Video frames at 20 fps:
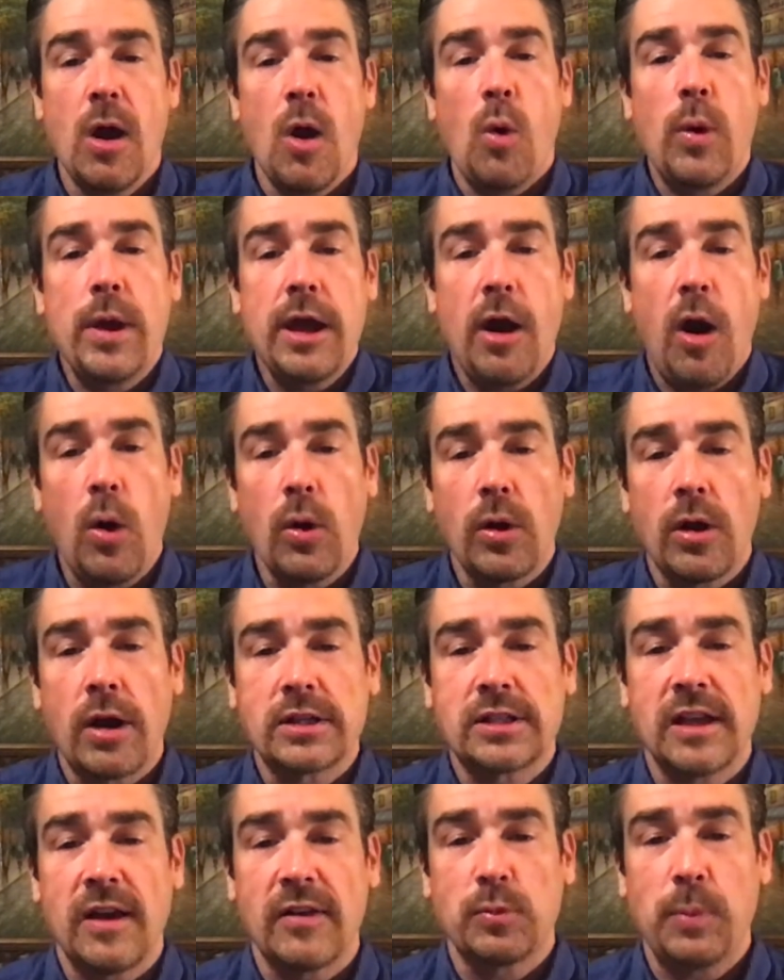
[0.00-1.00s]
We hold
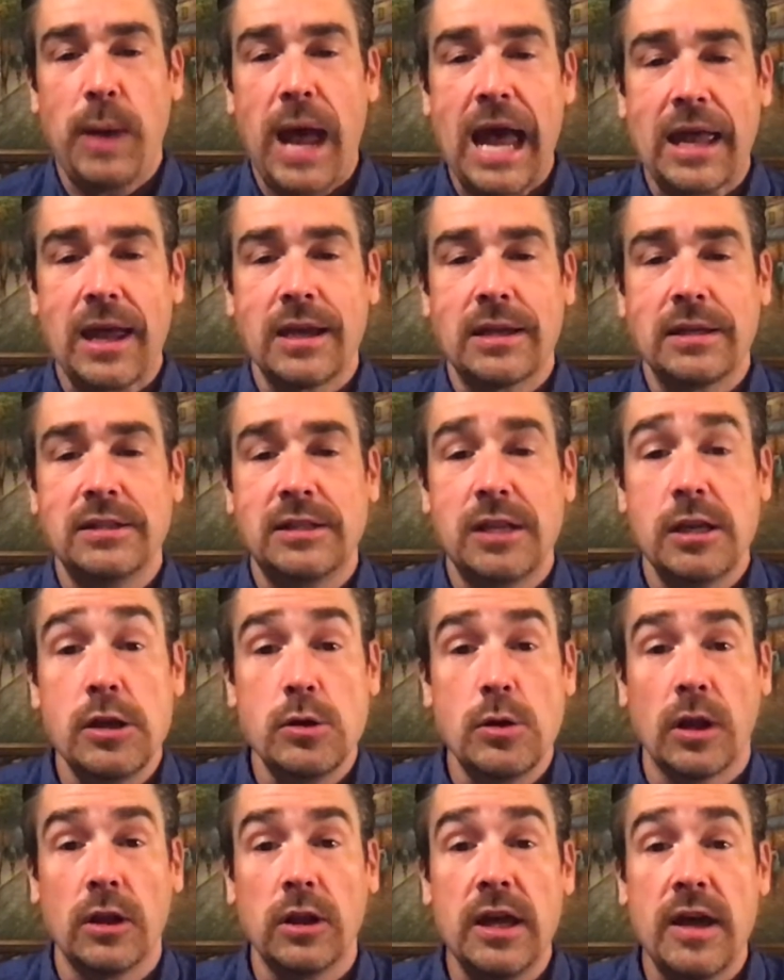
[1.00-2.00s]
ourselves back and
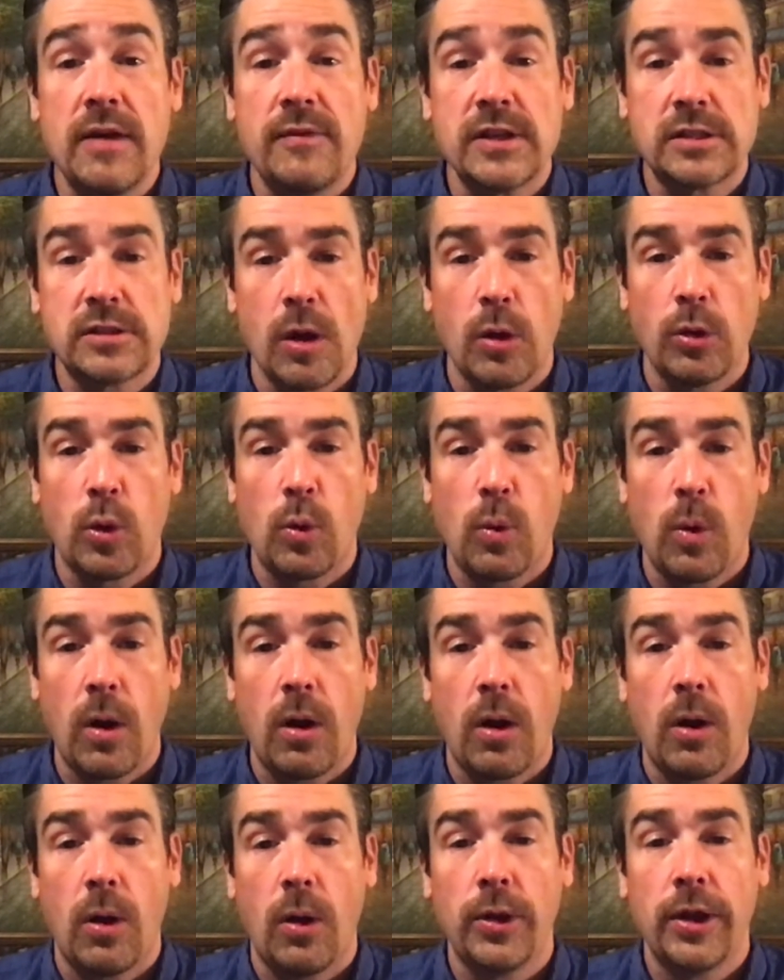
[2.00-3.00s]
continue to live as though the
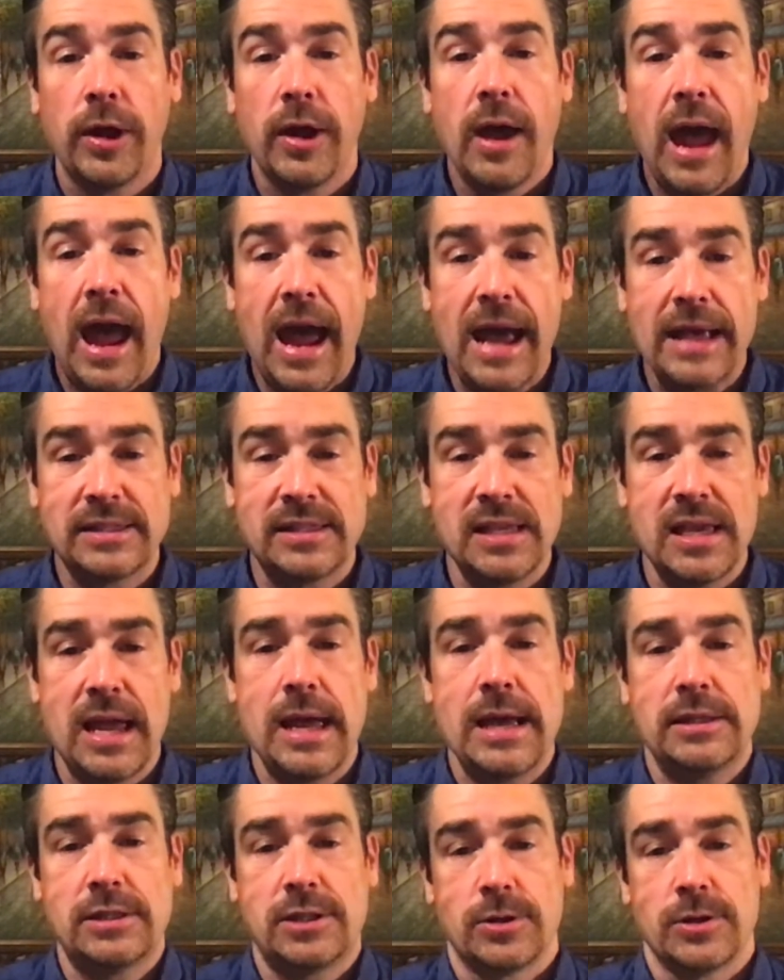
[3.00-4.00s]
world has the
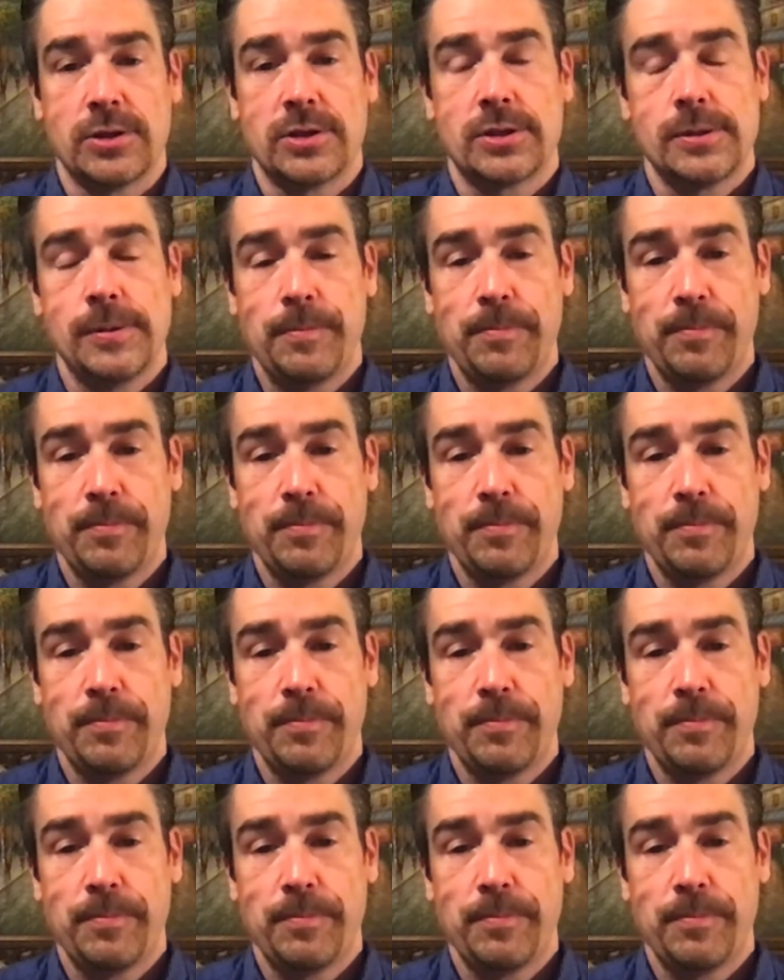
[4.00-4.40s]
answers.